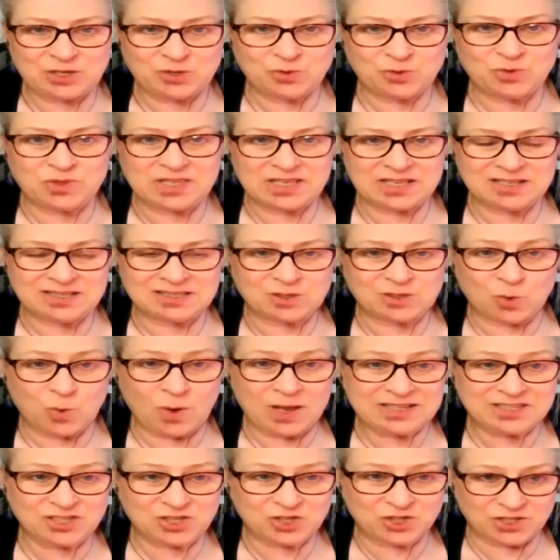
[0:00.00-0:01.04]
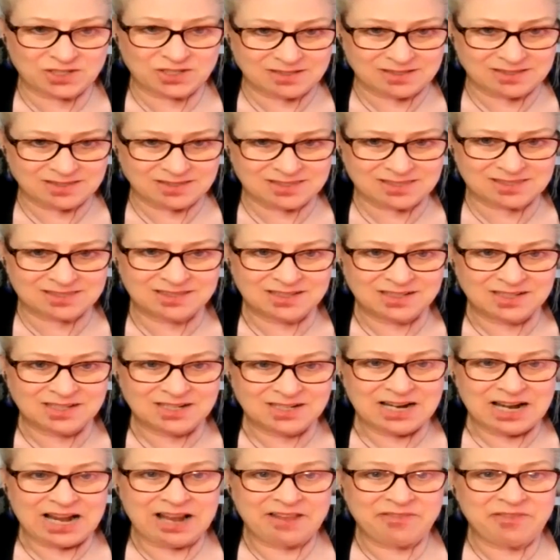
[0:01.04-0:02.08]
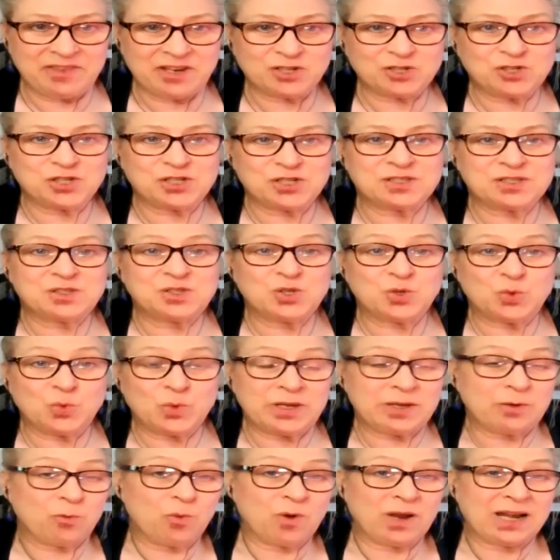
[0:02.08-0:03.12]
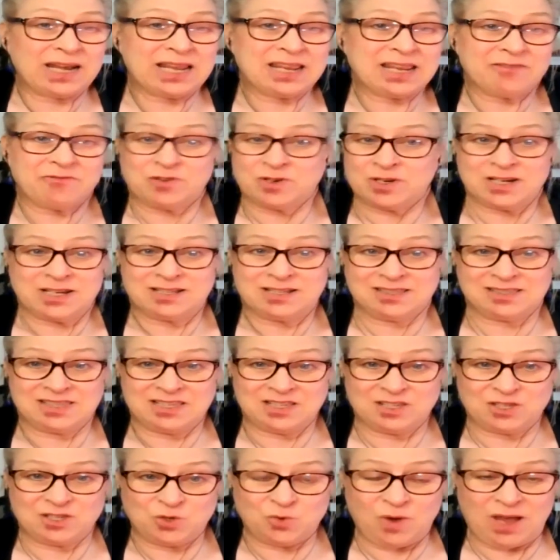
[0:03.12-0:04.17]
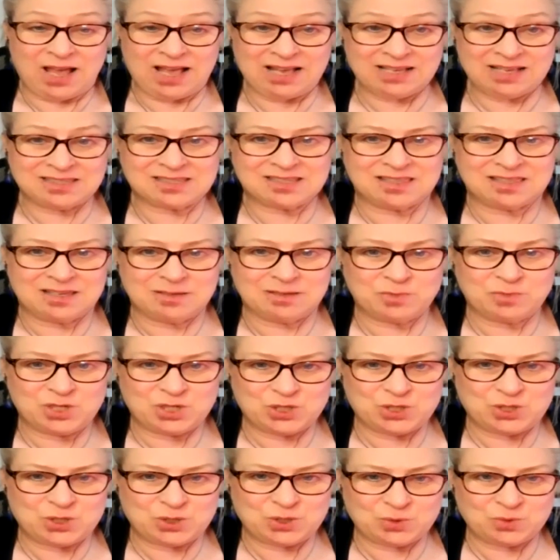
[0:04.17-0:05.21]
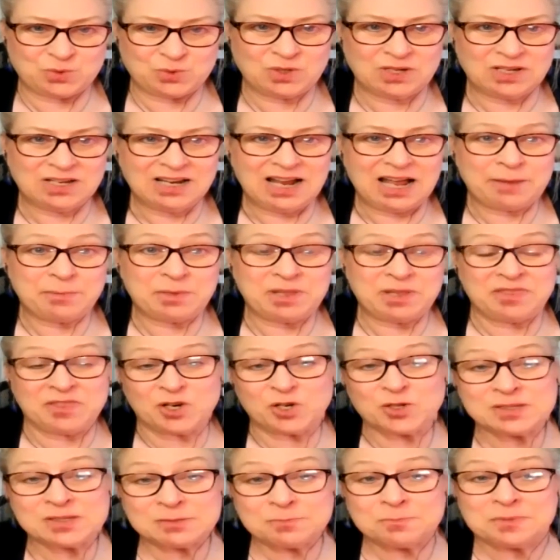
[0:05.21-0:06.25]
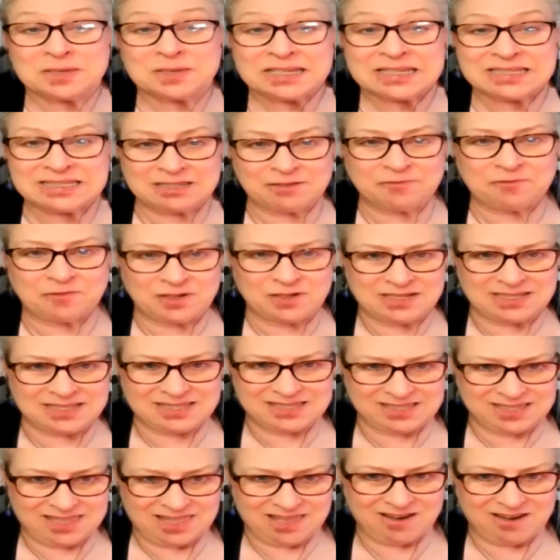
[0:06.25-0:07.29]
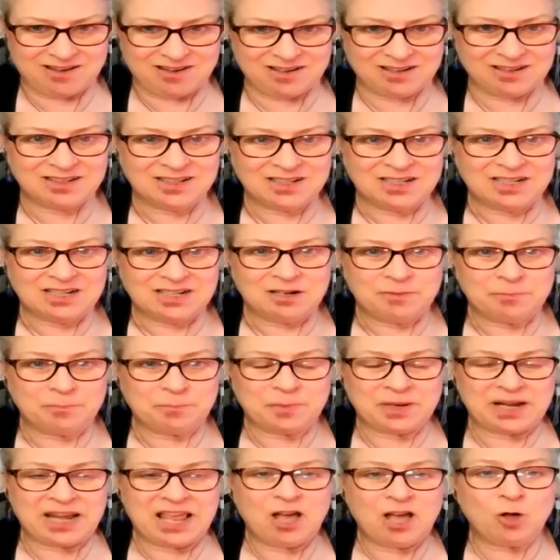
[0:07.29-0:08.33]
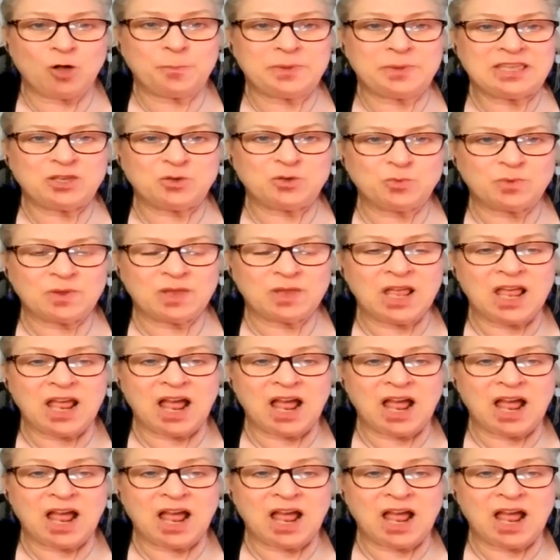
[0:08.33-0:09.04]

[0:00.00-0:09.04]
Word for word: you these questions and they're just doing whatever it is that you ask them to do, I mean, there's a big difference there. But helping you,